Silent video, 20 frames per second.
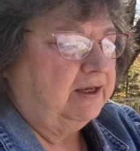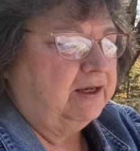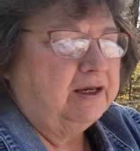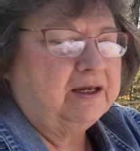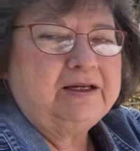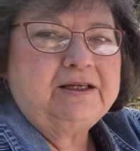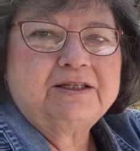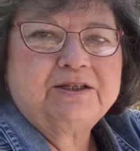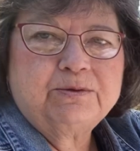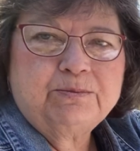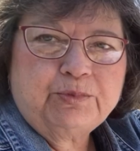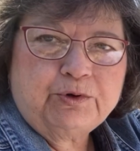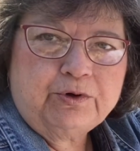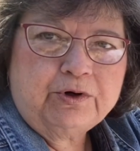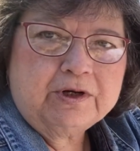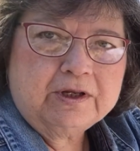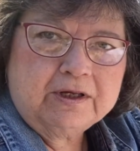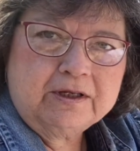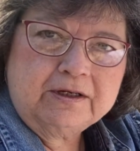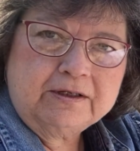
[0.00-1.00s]
And it's
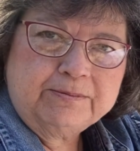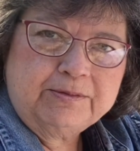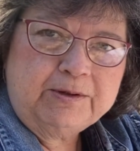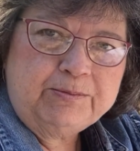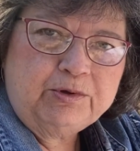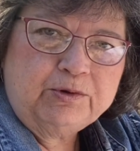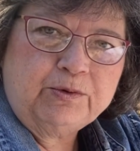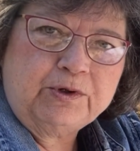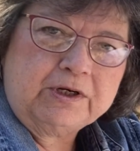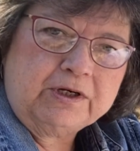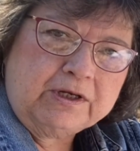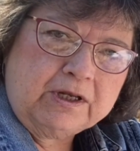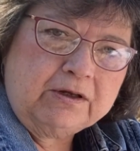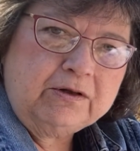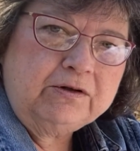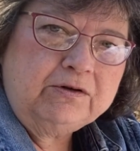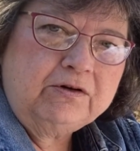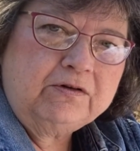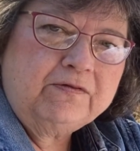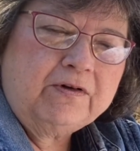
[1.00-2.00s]
important. People want to know
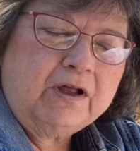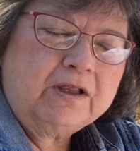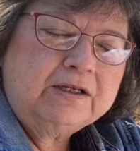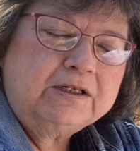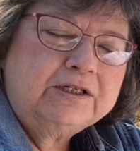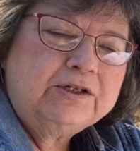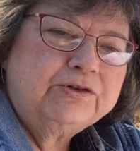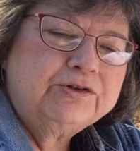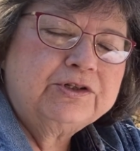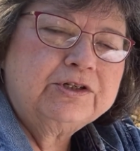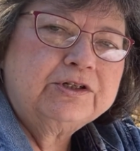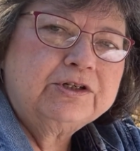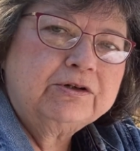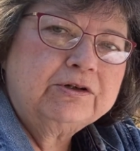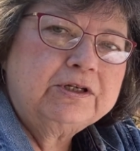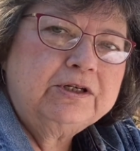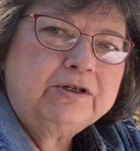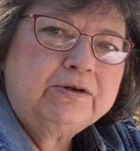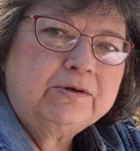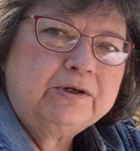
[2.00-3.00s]
who are volunteers at
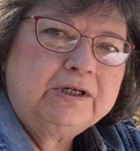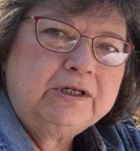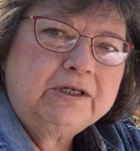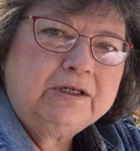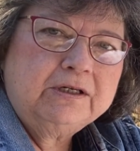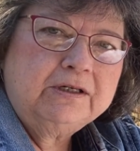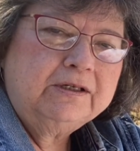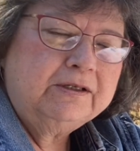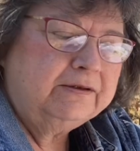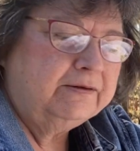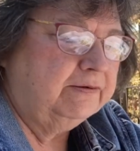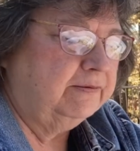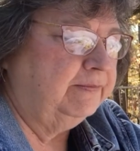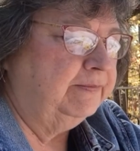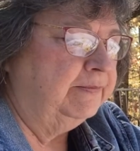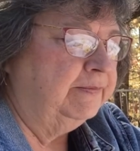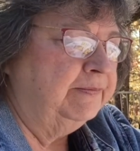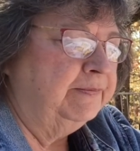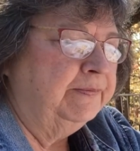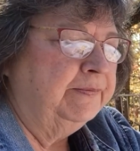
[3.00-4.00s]
Turkey Creek.
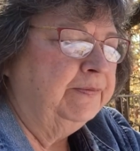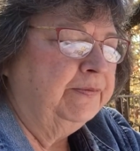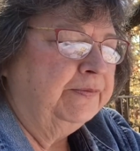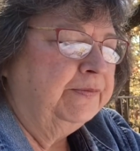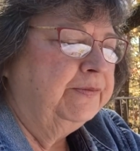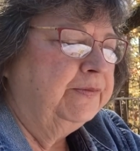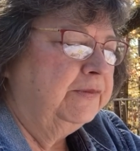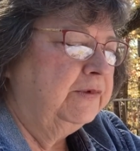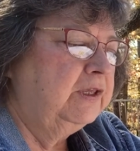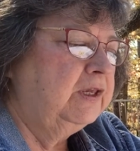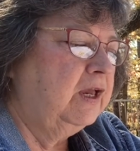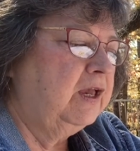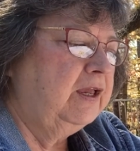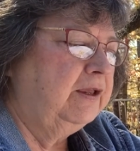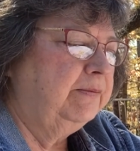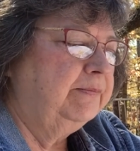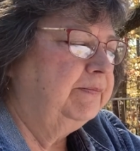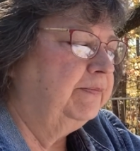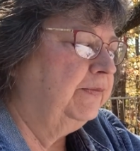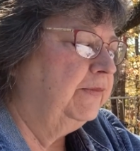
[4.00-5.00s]

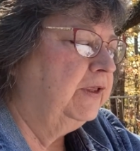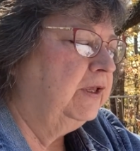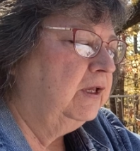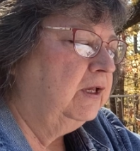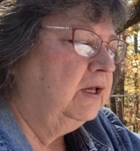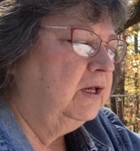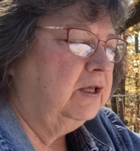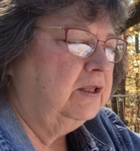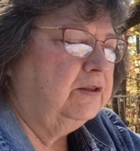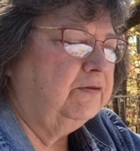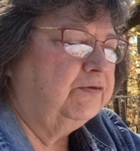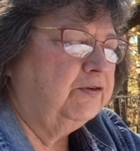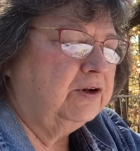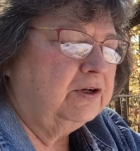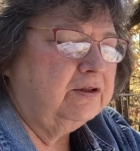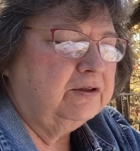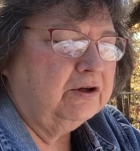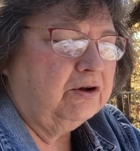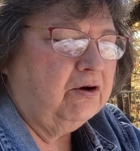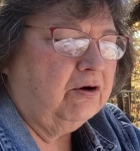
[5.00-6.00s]
Okay. The front
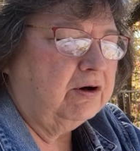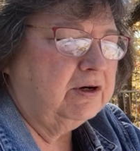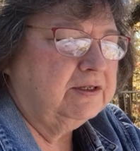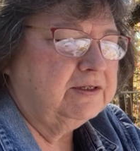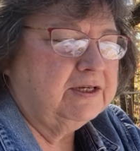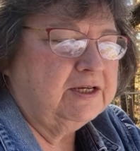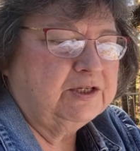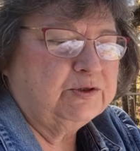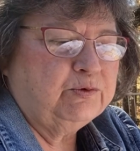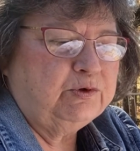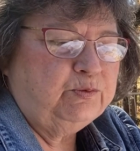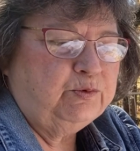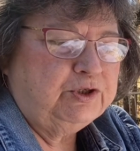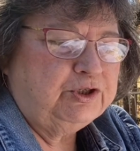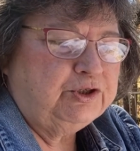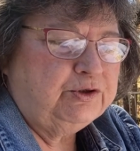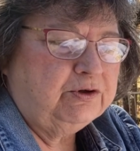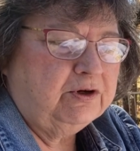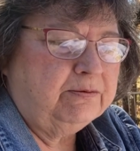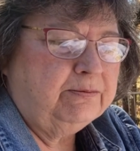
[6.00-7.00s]
of the card says, "We
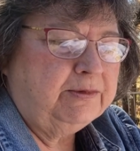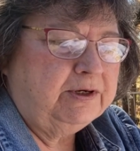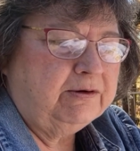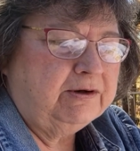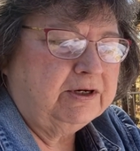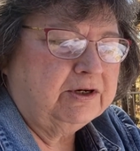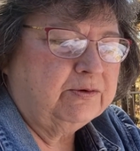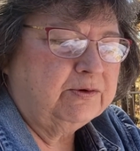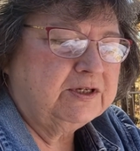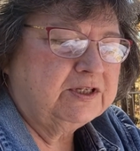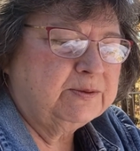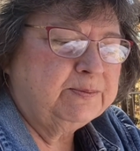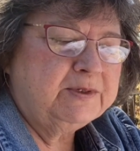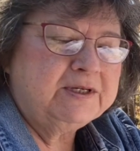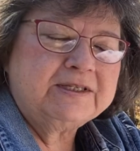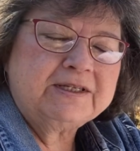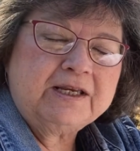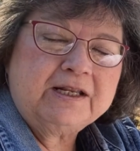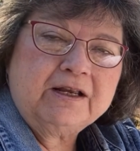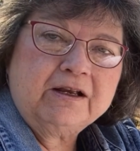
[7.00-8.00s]
wish you a Merry
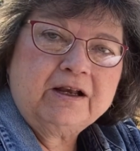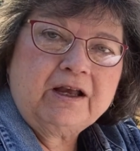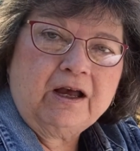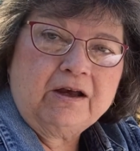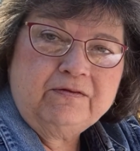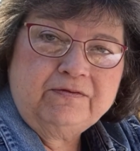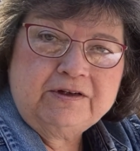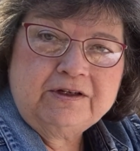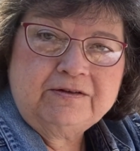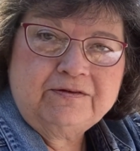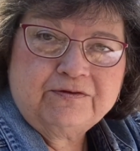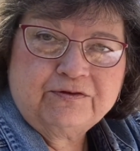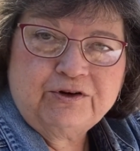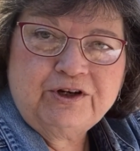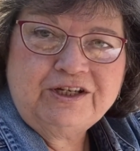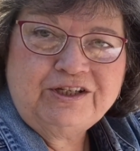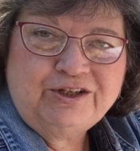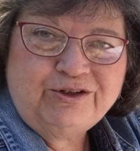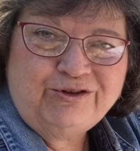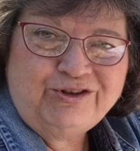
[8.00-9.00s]
Christmas and a
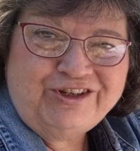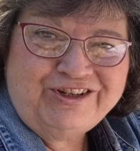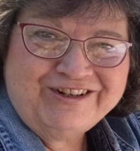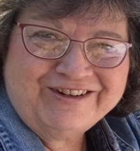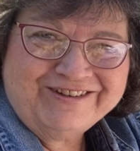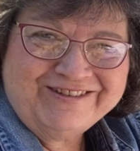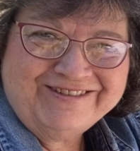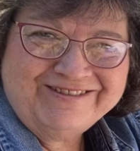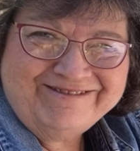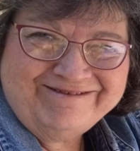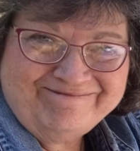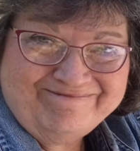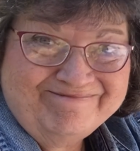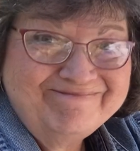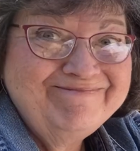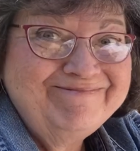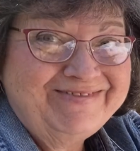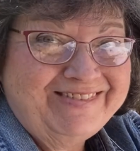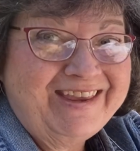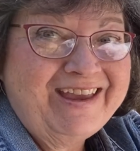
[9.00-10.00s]
COVID-free New Year."
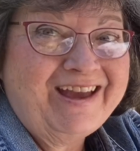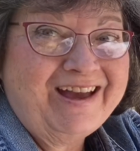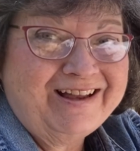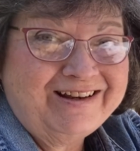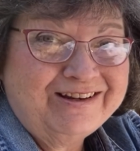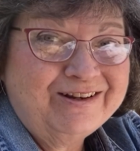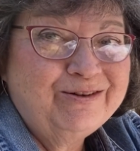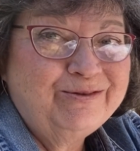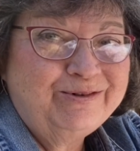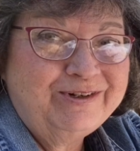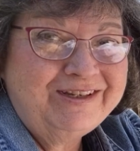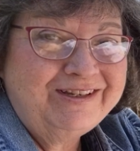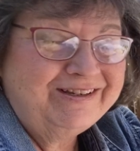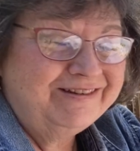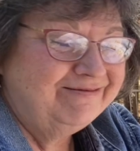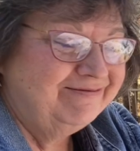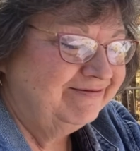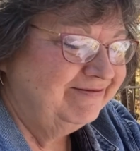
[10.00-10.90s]
Yeah, don't we?